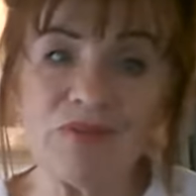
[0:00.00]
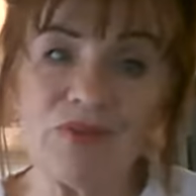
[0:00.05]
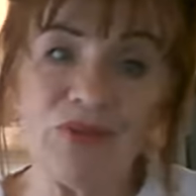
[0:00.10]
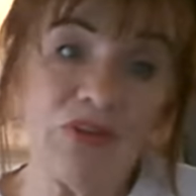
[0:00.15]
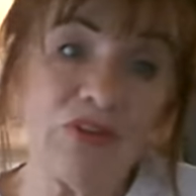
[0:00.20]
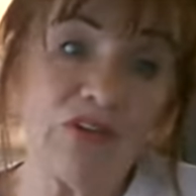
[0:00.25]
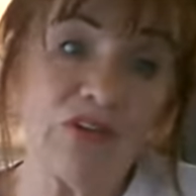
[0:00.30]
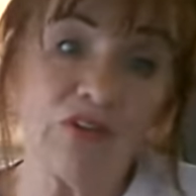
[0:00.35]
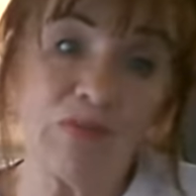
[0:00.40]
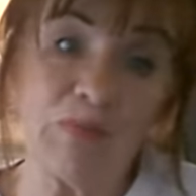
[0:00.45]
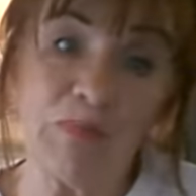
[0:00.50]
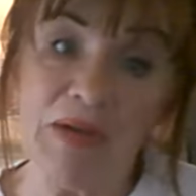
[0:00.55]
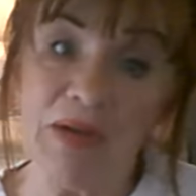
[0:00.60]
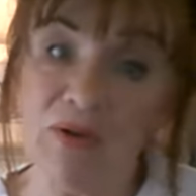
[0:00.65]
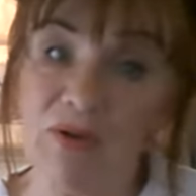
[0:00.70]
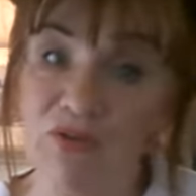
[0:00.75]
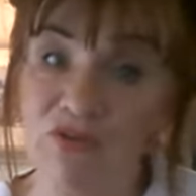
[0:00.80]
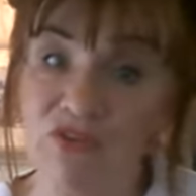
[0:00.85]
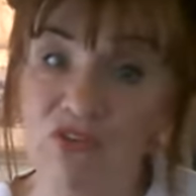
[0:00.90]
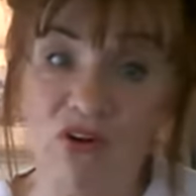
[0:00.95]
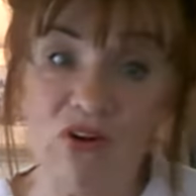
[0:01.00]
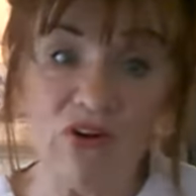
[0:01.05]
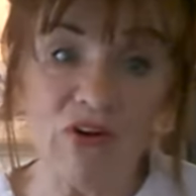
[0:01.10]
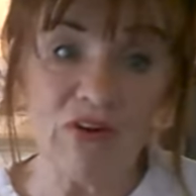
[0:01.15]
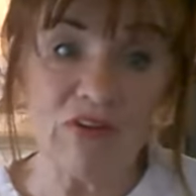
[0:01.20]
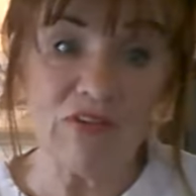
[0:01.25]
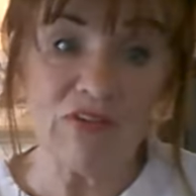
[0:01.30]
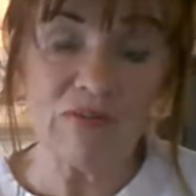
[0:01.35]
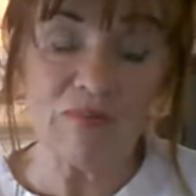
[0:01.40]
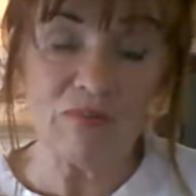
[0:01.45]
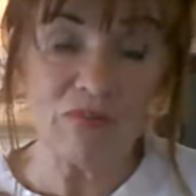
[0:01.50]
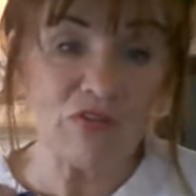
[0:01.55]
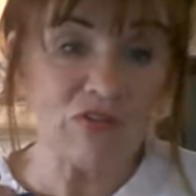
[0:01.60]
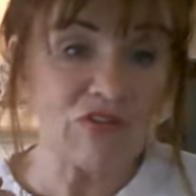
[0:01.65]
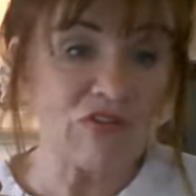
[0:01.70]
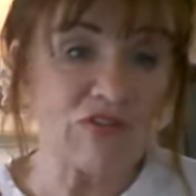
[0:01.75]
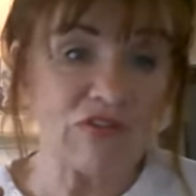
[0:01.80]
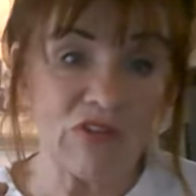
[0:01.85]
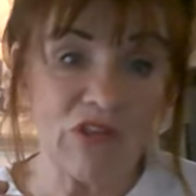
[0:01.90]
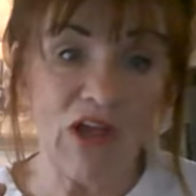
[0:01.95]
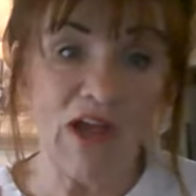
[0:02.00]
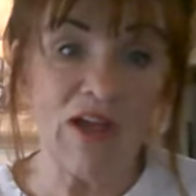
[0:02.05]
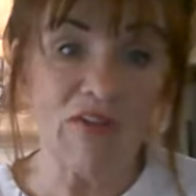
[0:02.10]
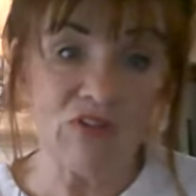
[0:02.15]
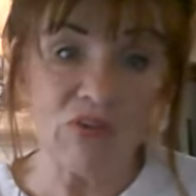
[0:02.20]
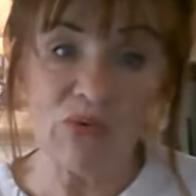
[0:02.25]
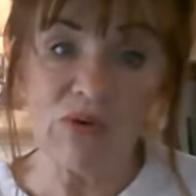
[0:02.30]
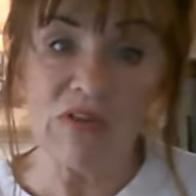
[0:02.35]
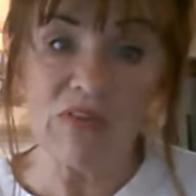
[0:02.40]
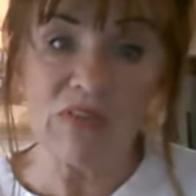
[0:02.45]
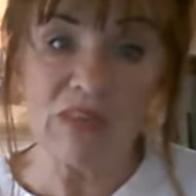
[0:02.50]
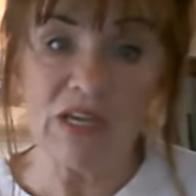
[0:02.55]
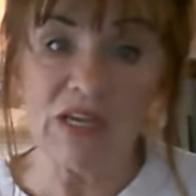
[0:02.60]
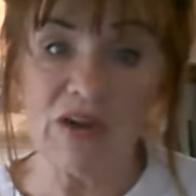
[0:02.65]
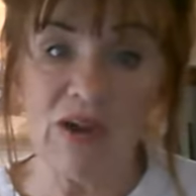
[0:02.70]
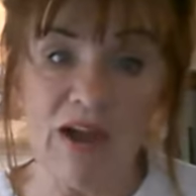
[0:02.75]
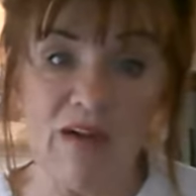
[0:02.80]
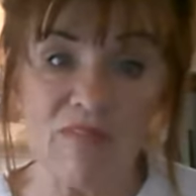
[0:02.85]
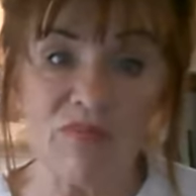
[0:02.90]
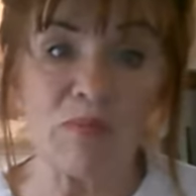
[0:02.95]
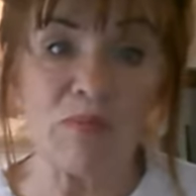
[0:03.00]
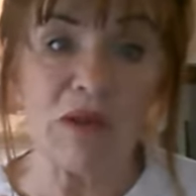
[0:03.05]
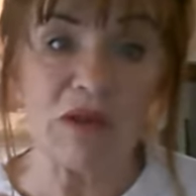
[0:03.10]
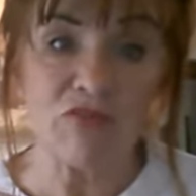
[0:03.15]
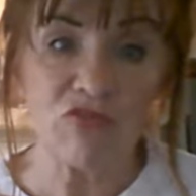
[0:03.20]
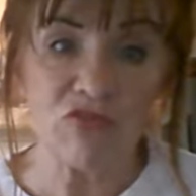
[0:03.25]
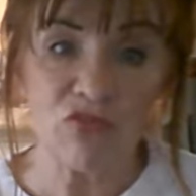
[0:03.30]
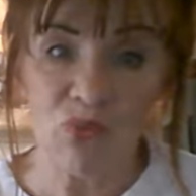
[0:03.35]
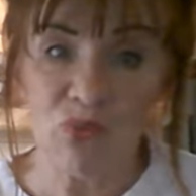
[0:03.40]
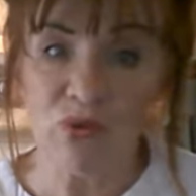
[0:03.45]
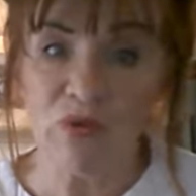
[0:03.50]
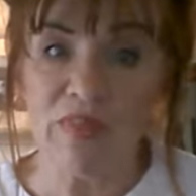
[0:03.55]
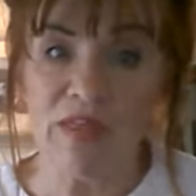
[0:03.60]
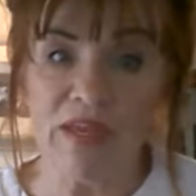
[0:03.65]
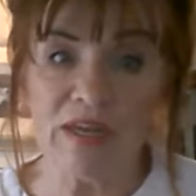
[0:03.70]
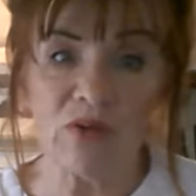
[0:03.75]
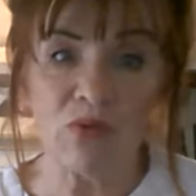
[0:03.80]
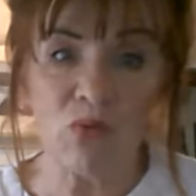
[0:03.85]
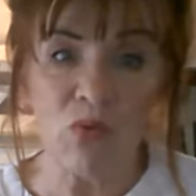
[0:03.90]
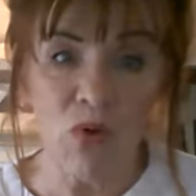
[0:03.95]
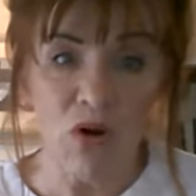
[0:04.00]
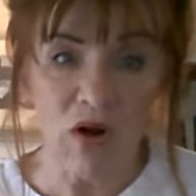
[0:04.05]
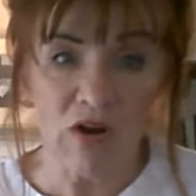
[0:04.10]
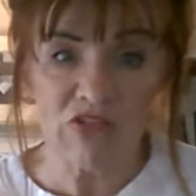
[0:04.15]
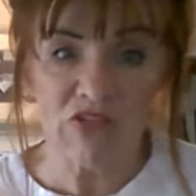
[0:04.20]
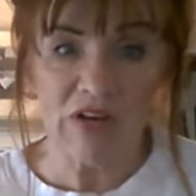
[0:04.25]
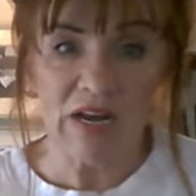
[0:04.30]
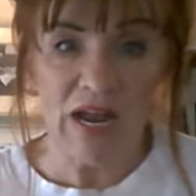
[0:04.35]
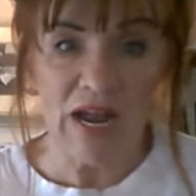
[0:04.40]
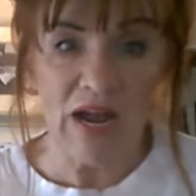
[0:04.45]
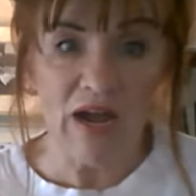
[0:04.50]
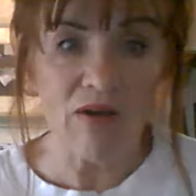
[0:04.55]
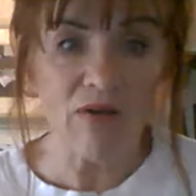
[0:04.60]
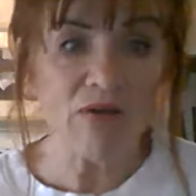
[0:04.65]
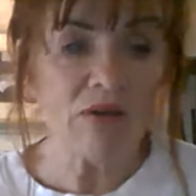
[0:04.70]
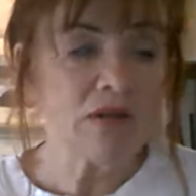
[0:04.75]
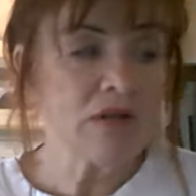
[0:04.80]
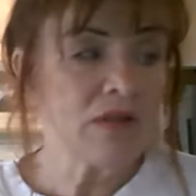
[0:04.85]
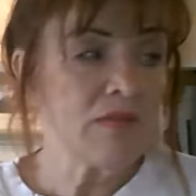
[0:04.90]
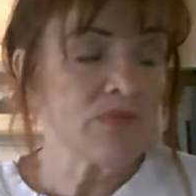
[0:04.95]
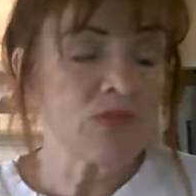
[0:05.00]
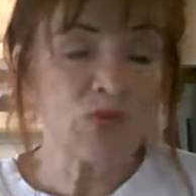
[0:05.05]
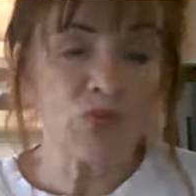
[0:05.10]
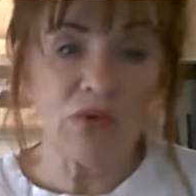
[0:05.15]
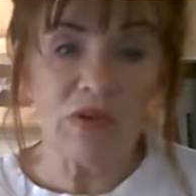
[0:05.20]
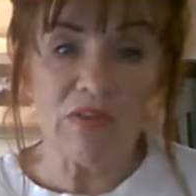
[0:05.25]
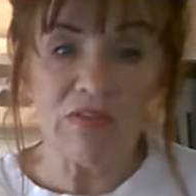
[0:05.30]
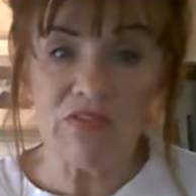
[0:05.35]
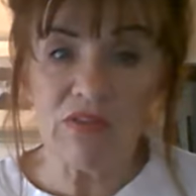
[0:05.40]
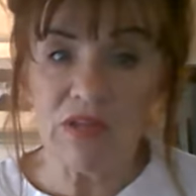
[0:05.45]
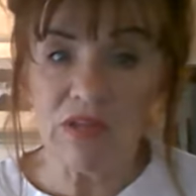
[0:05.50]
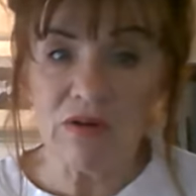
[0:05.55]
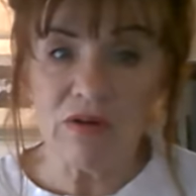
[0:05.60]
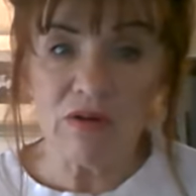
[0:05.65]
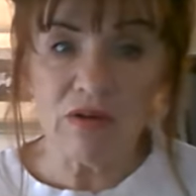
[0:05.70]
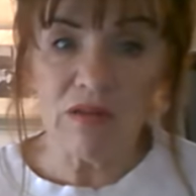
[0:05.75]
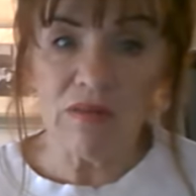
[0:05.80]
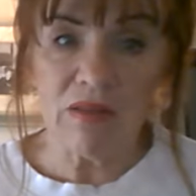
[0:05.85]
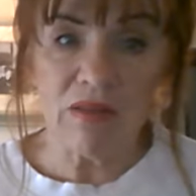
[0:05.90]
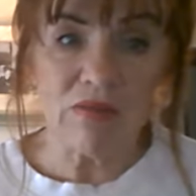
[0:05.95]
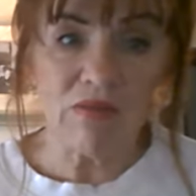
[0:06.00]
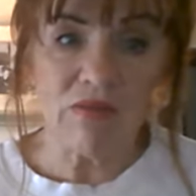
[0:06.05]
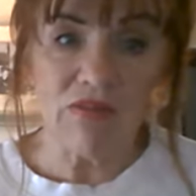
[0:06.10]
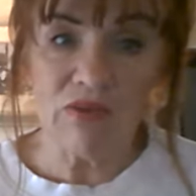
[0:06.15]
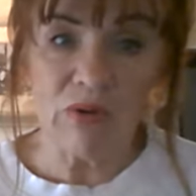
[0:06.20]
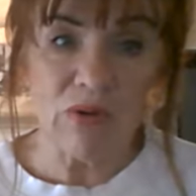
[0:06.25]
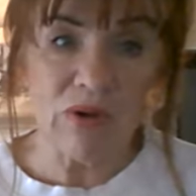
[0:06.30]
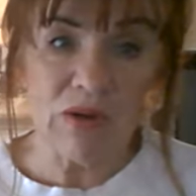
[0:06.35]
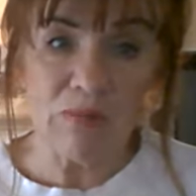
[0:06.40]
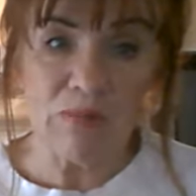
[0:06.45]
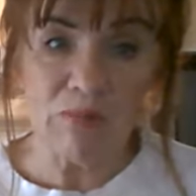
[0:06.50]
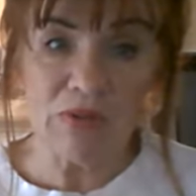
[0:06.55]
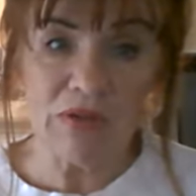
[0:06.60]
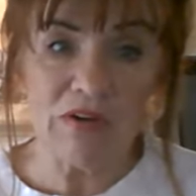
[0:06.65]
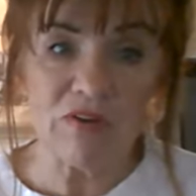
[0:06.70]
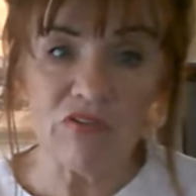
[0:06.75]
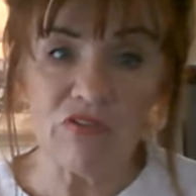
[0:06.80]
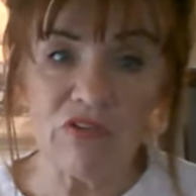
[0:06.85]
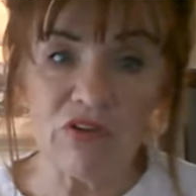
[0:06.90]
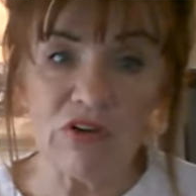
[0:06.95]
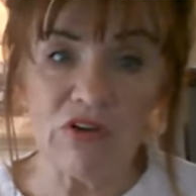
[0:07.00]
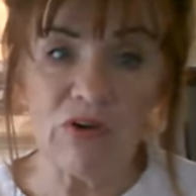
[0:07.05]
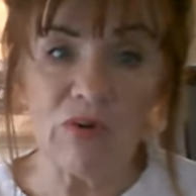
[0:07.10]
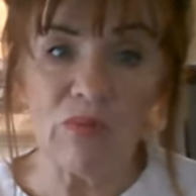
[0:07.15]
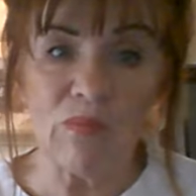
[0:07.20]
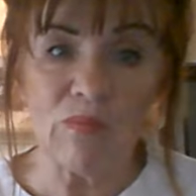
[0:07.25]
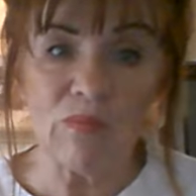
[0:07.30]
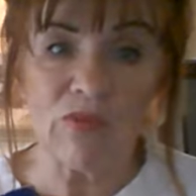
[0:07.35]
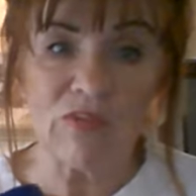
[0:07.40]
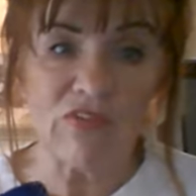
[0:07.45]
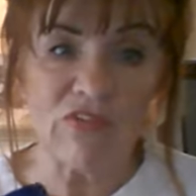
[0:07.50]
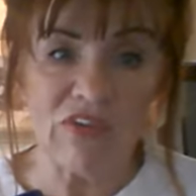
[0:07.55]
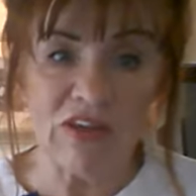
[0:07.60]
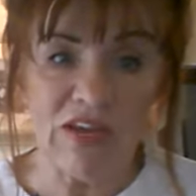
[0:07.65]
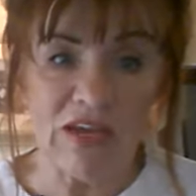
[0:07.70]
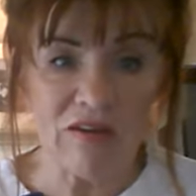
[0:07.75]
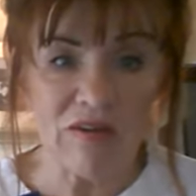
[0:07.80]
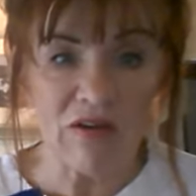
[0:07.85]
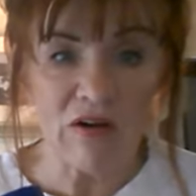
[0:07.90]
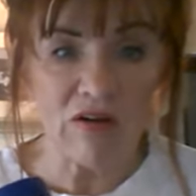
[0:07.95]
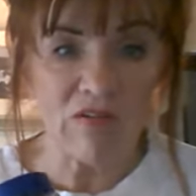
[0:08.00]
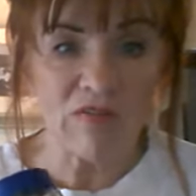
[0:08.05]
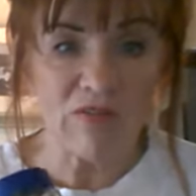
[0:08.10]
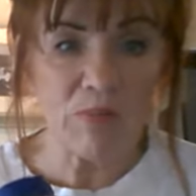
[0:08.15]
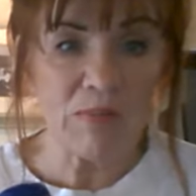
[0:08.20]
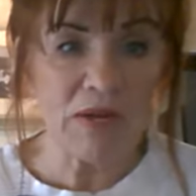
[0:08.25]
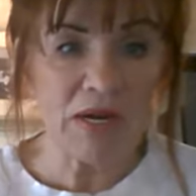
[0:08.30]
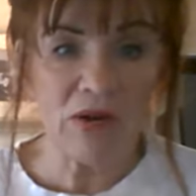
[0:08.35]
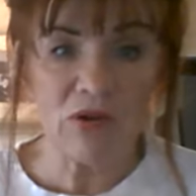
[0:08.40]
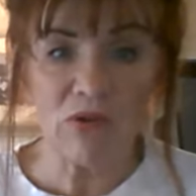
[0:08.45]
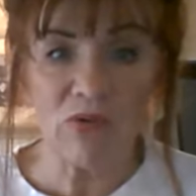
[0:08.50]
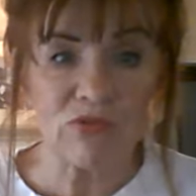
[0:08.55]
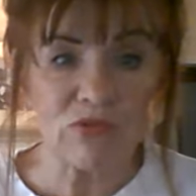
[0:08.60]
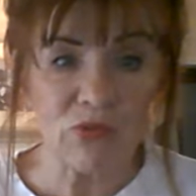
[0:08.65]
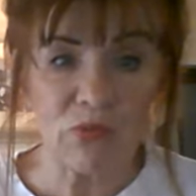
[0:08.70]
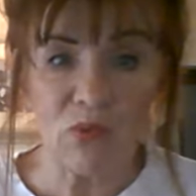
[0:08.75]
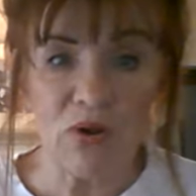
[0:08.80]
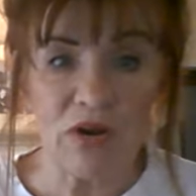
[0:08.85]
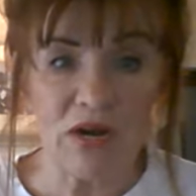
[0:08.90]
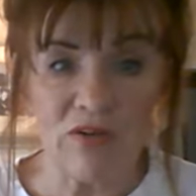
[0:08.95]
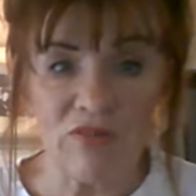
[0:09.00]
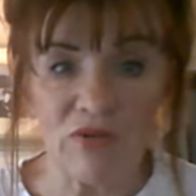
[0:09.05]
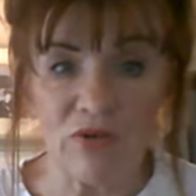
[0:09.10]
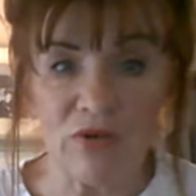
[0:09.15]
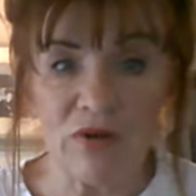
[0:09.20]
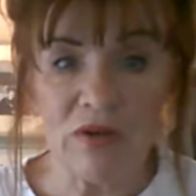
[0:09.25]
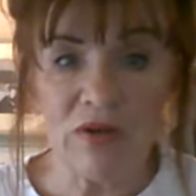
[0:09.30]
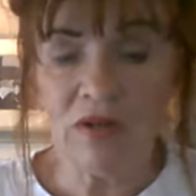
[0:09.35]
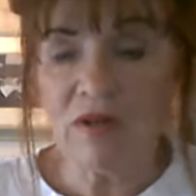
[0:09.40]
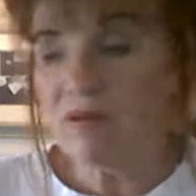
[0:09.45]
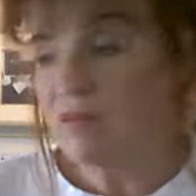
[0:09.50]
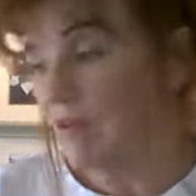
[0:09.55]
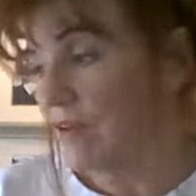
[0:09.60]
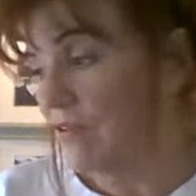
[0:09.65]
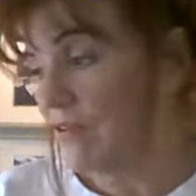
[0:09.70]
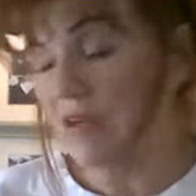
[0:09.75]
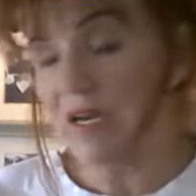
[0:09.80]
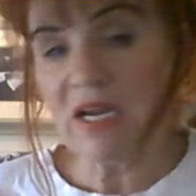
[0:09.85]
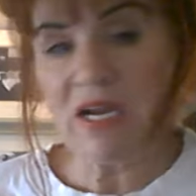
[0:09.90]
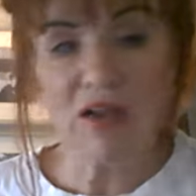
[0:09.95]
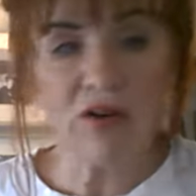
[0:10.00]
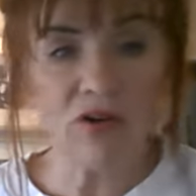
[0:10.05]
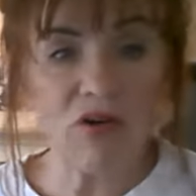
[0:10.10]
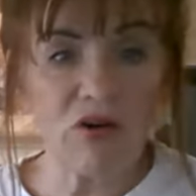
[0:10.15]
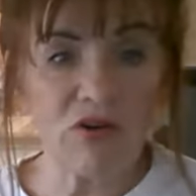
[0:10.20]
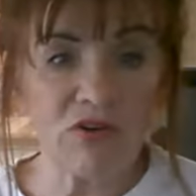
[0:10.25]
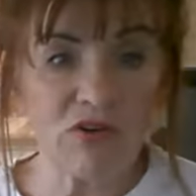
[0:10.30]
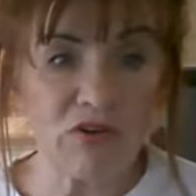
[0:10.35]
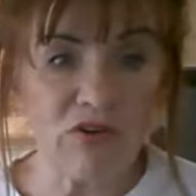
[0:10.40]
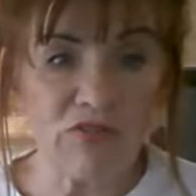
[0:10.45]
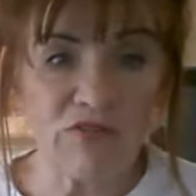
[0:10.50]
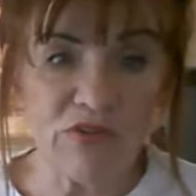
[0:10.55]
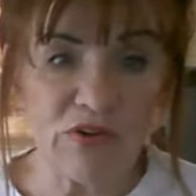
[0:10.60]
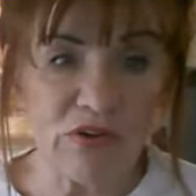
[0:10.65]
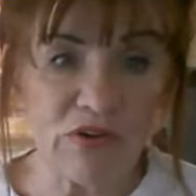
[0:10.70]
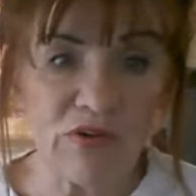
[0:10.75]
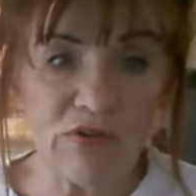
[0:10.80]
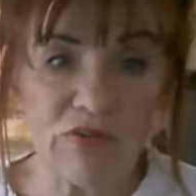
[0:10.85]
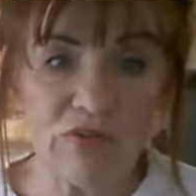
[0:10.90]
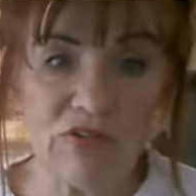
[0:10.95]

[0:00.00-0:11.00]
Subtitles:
can use pickle jars and just that sort of thing. You have to make sure that you wash it out, rinse it, and then soak it in bleach so the scent of the pickles or whatever doesn't get on your food.